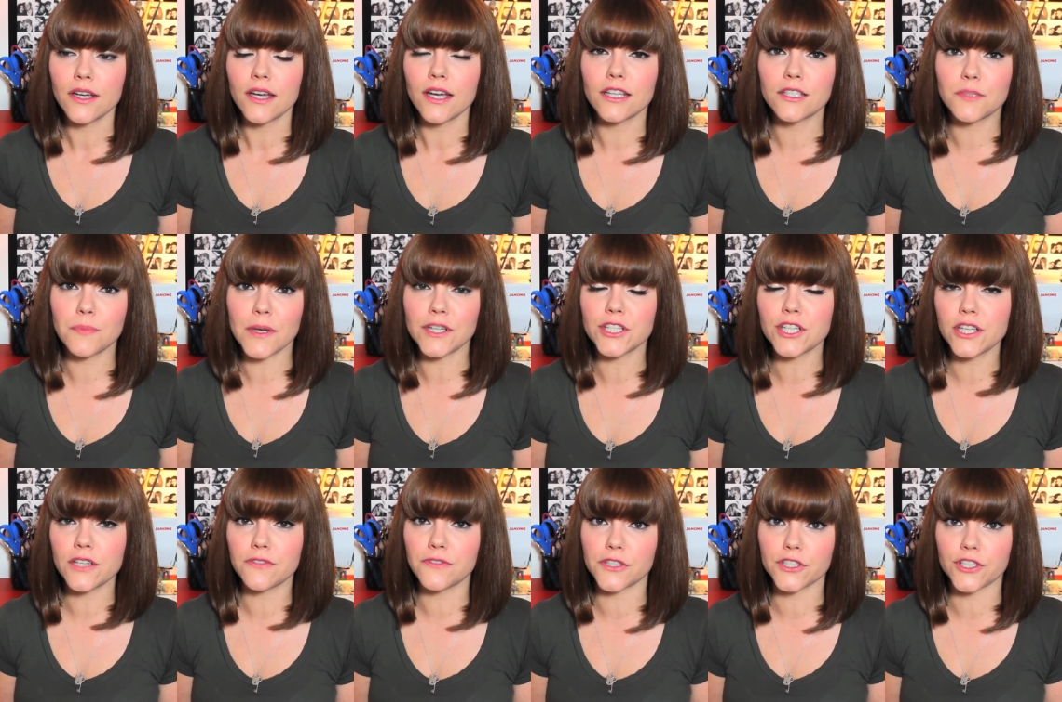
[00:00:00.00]

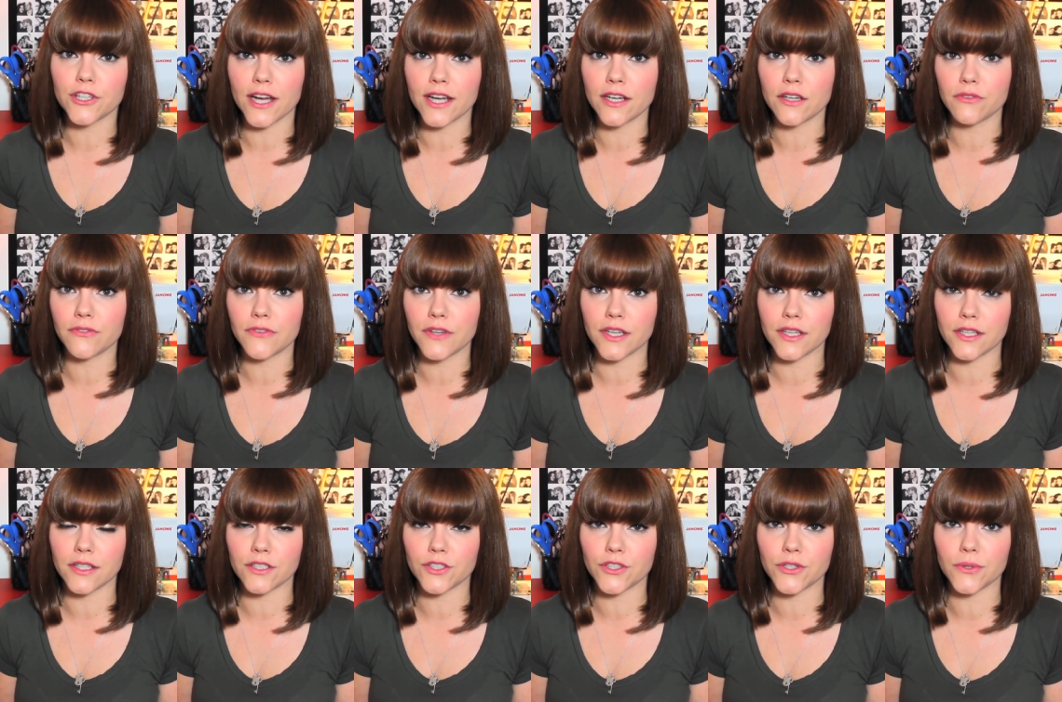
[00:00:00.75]
especially if you're trying to
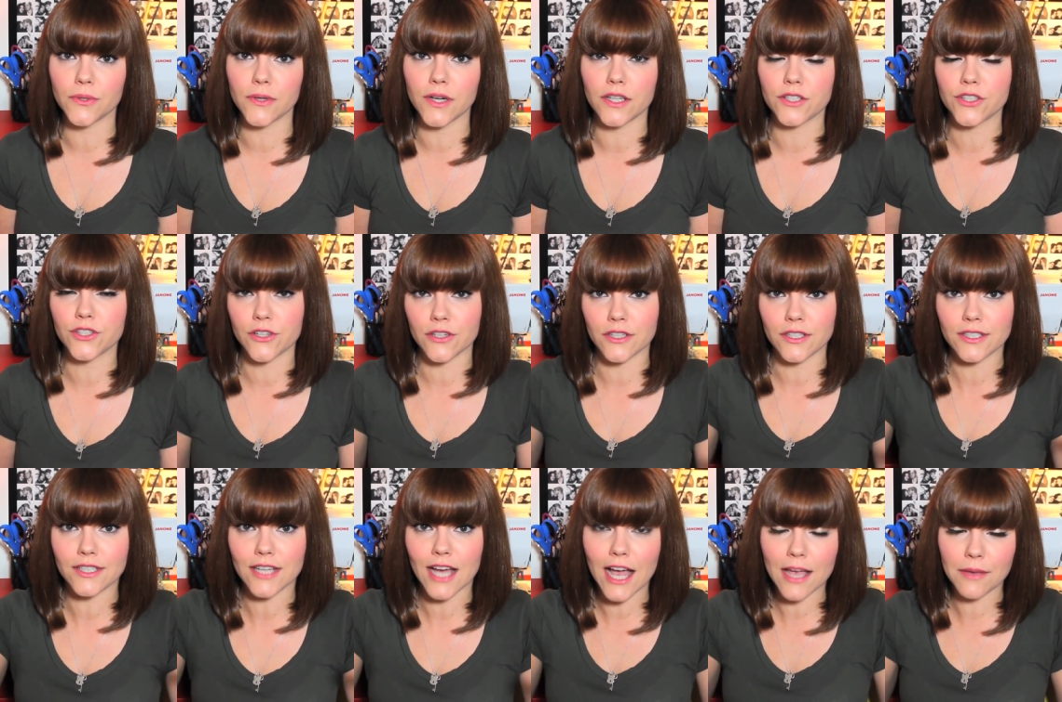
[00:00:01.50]
fit into a
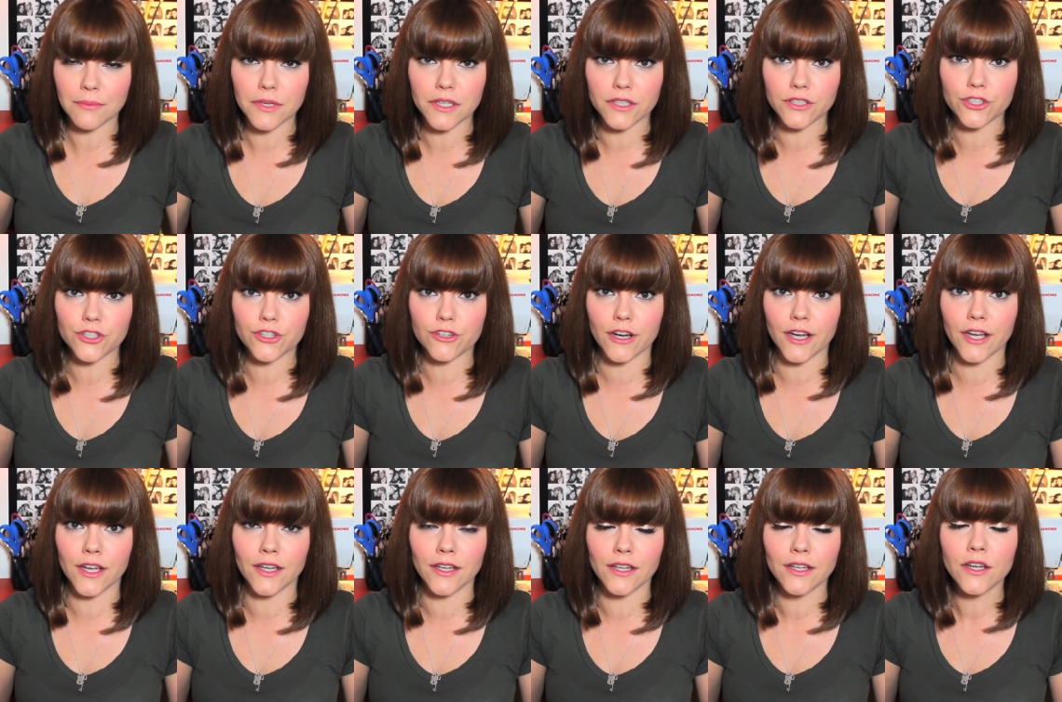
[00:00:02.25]
certain time
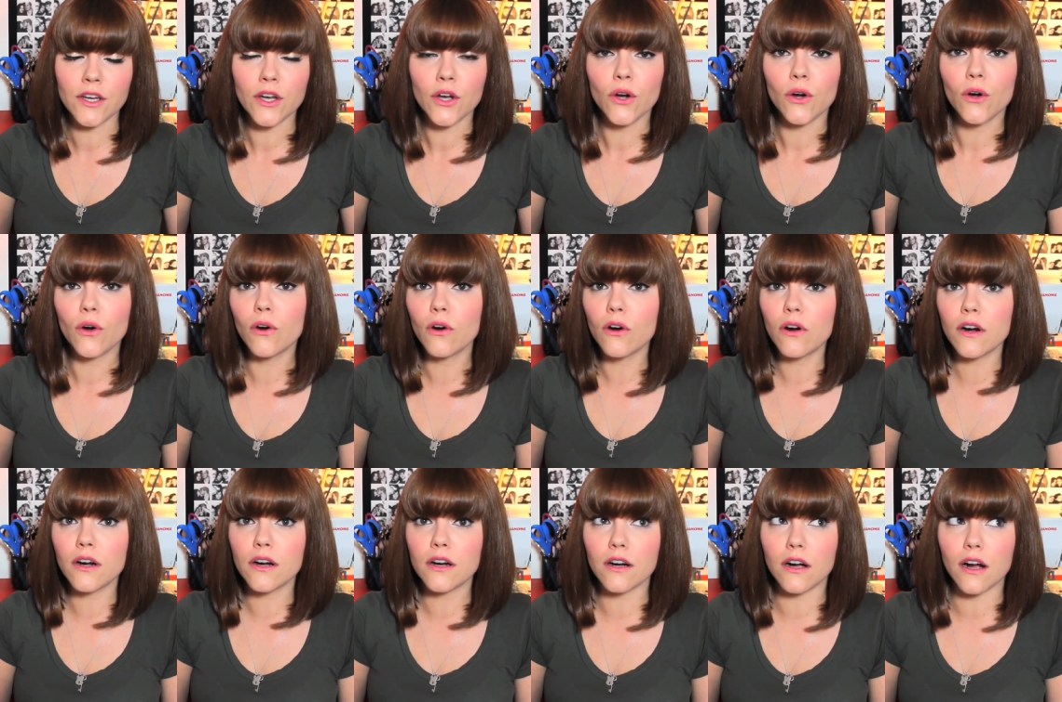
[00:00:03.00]
constraint
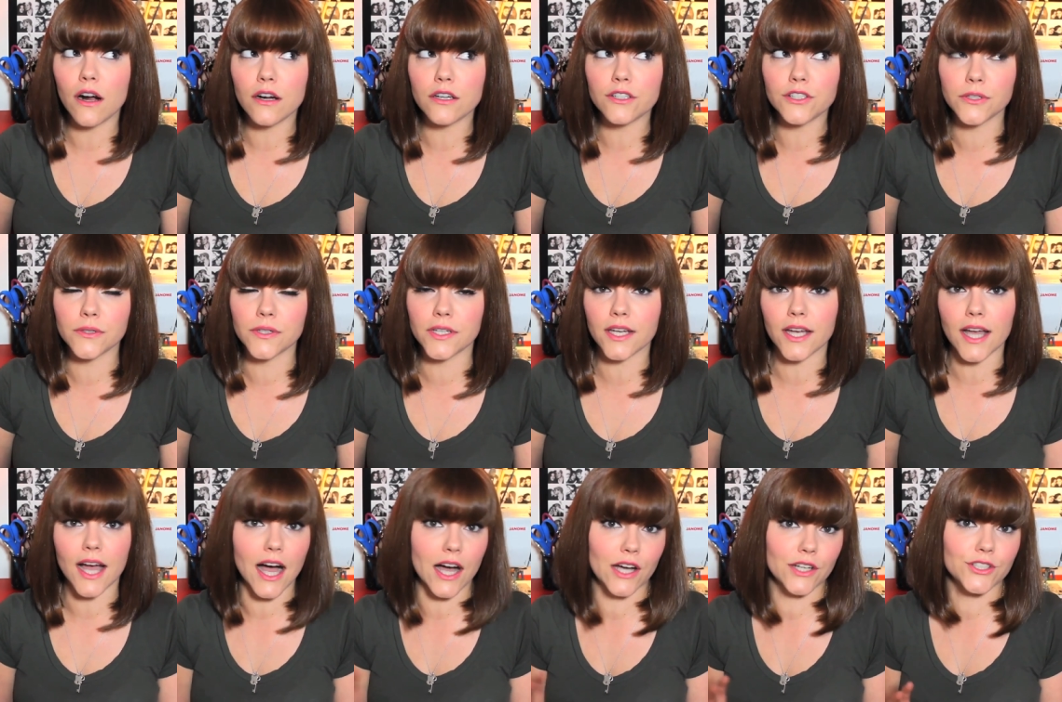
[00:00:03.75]
or are doing
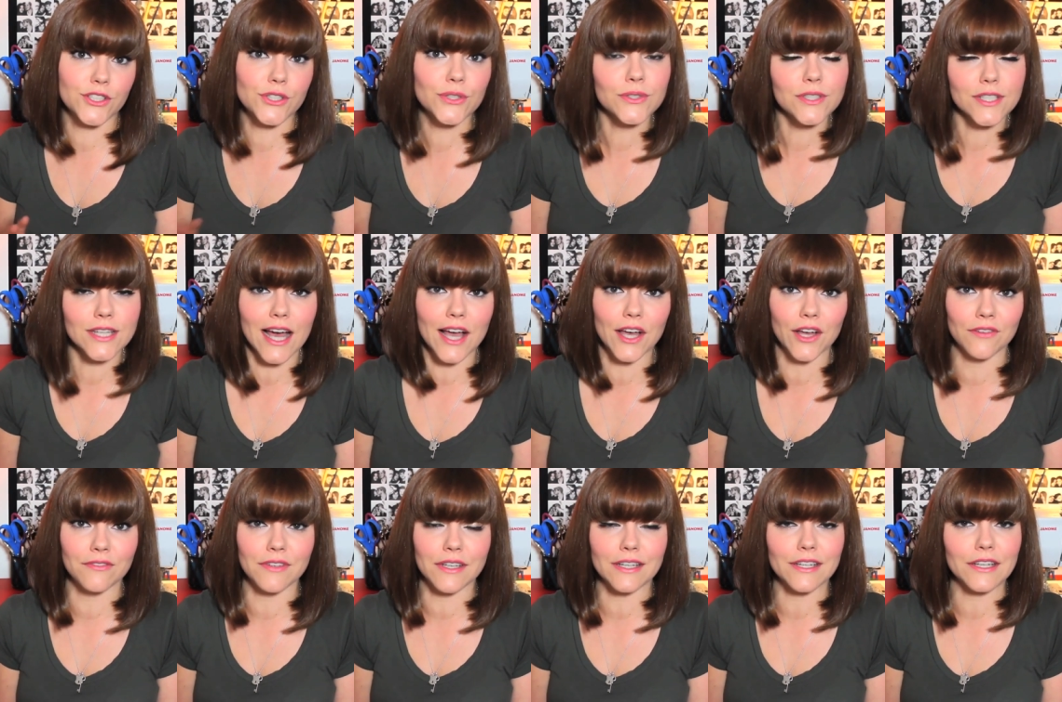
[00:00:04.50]
a how-to
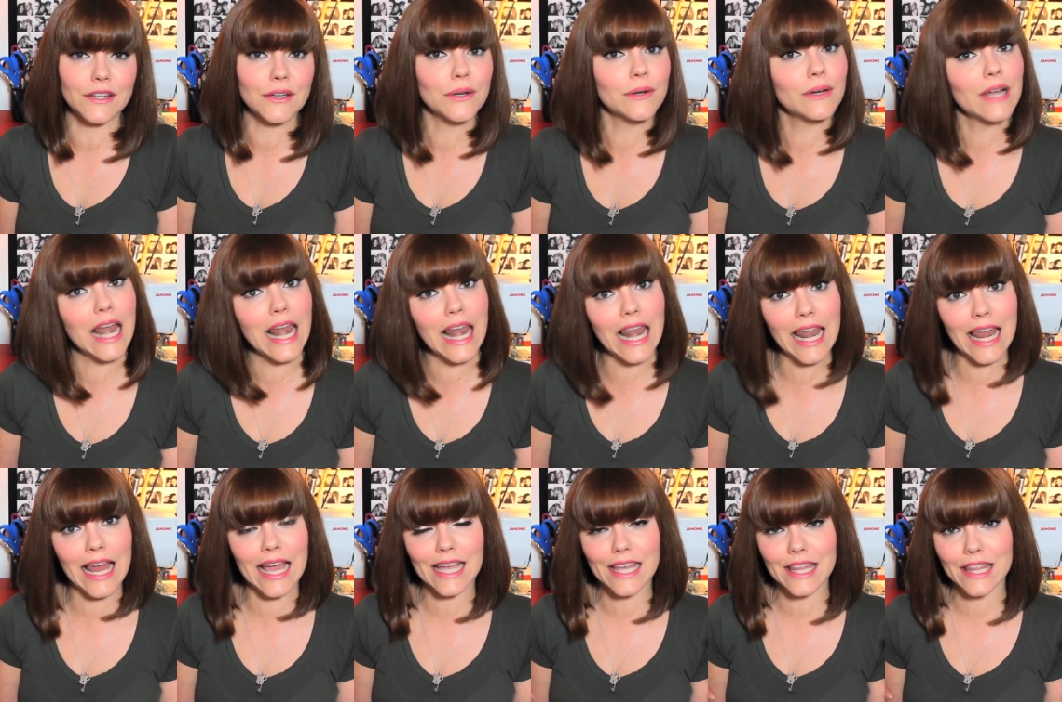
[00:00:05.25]
style video
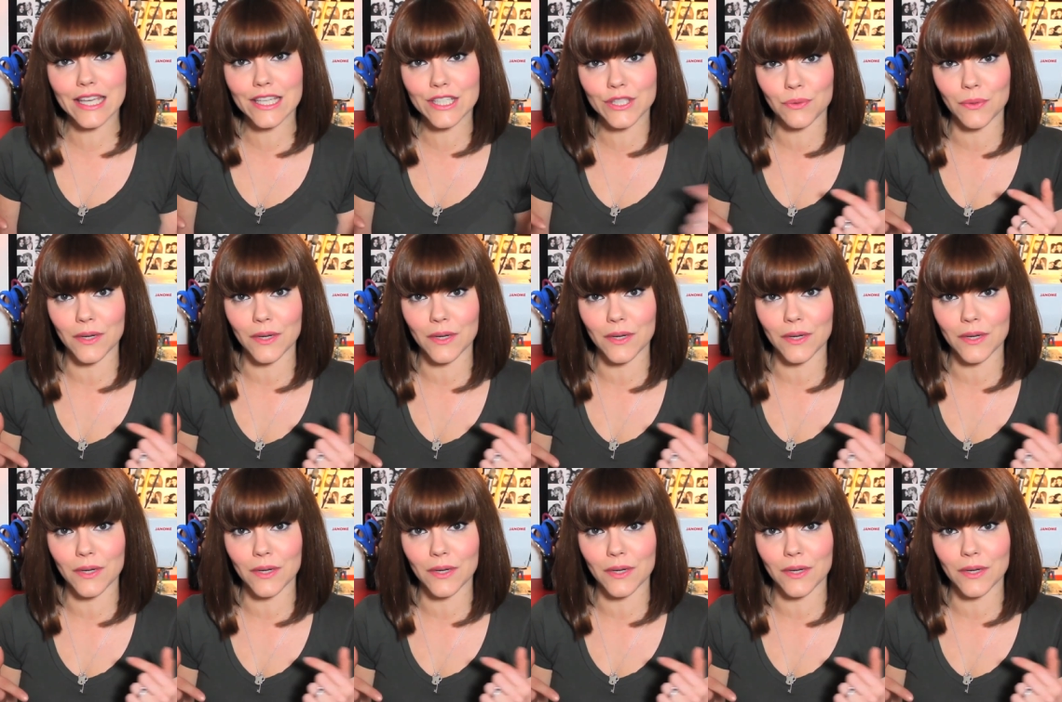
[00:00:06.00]
like this